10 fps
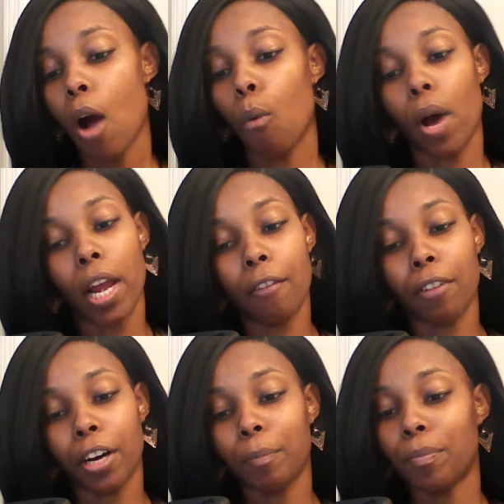
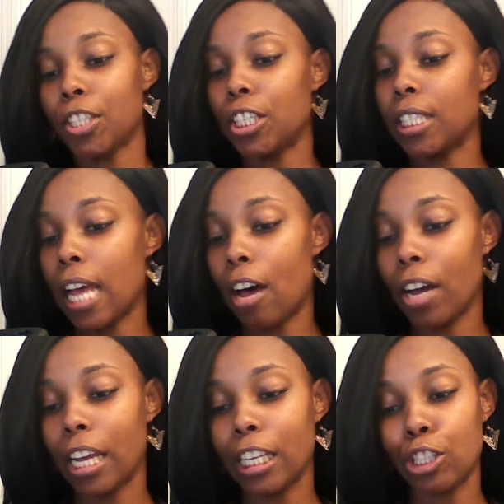Whatever Gizelle
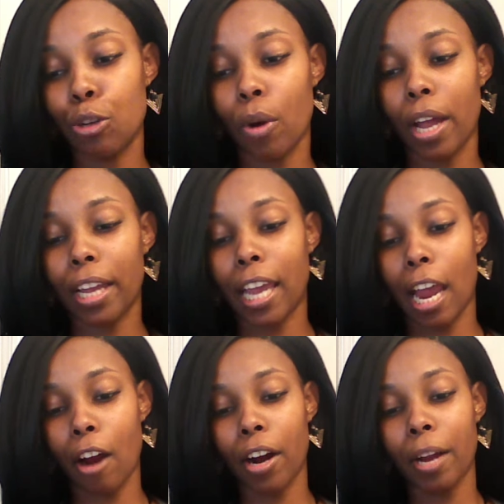is doing,
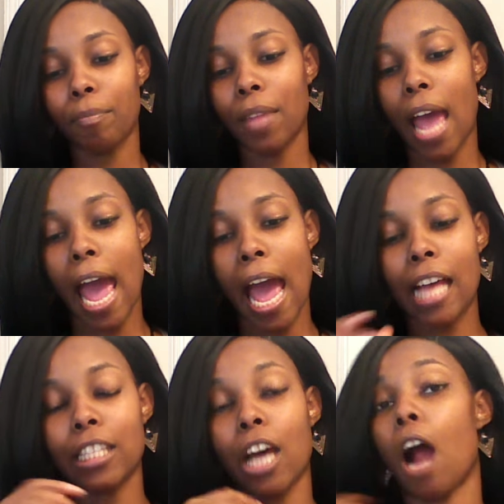Karen
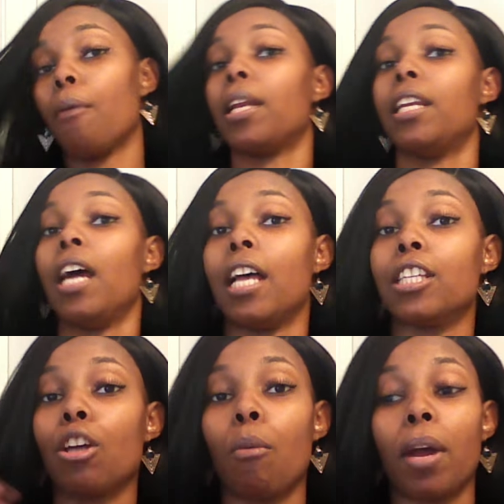has already done.
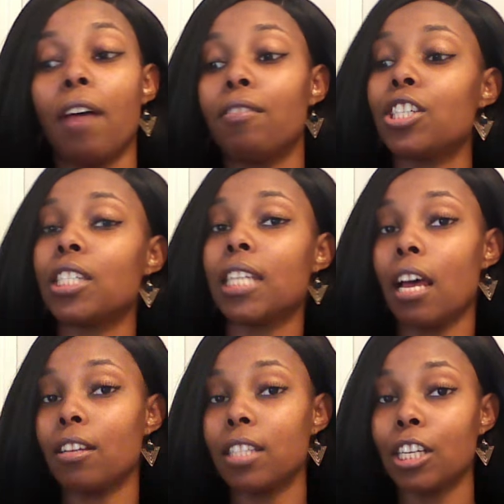So, whatever
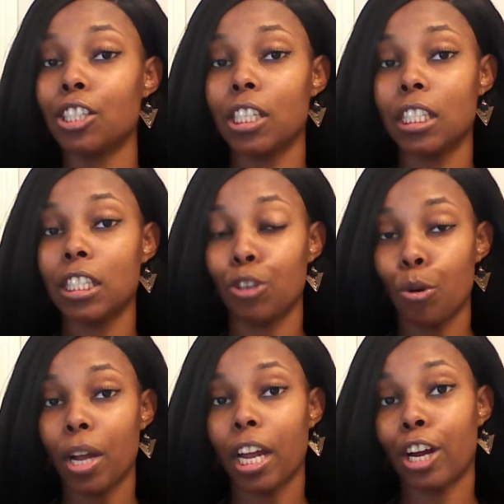Gizelle says she's
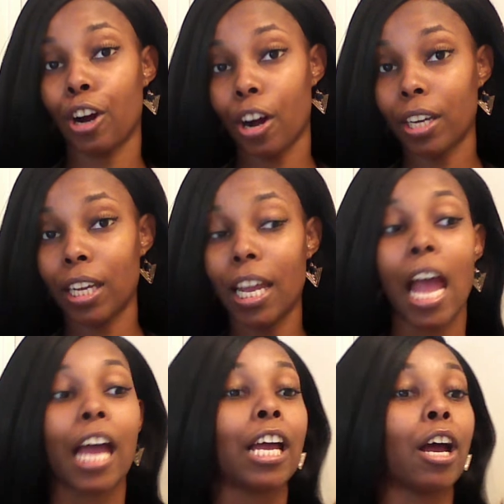doing currently,
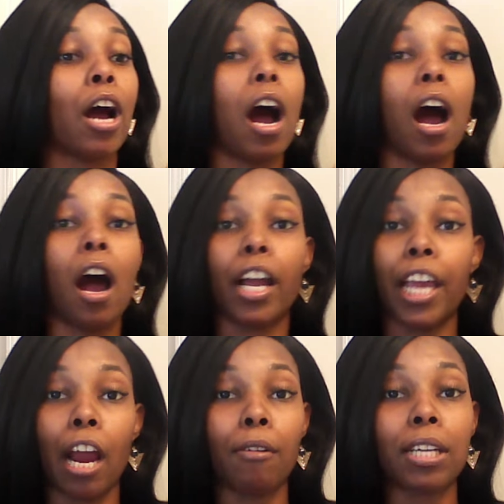uh,
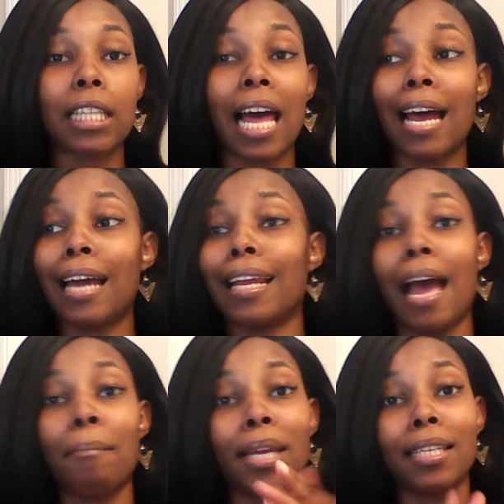Karen is like, honey,
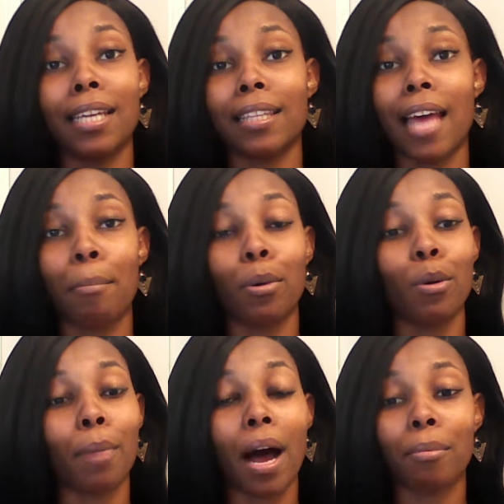I've been did that,
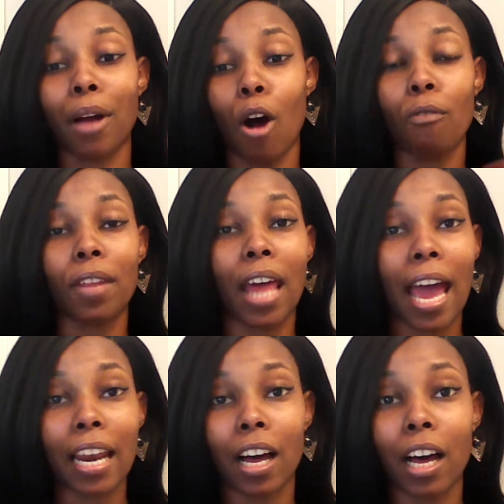boom, bop, over
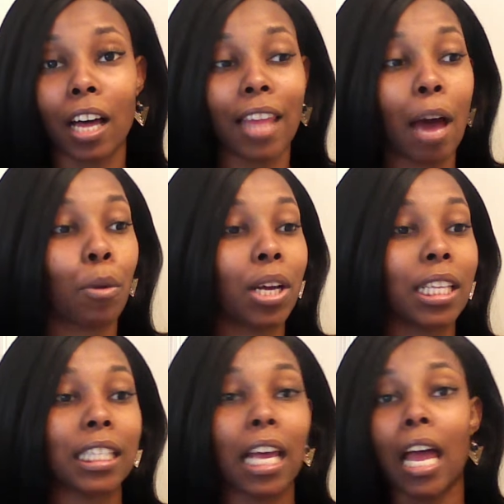that. Uh, that
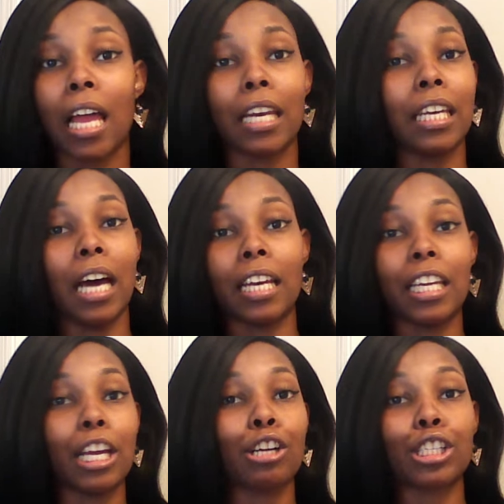was done
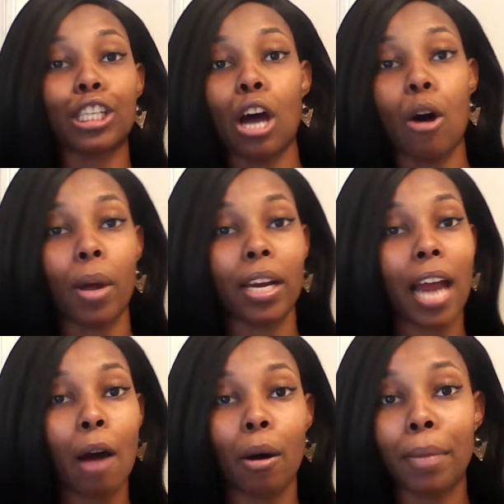years ago, and
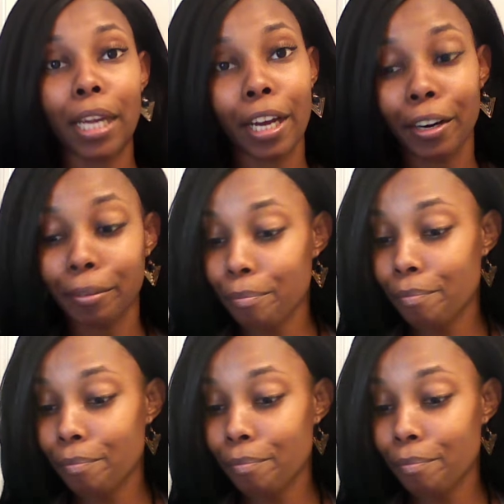now I'm here.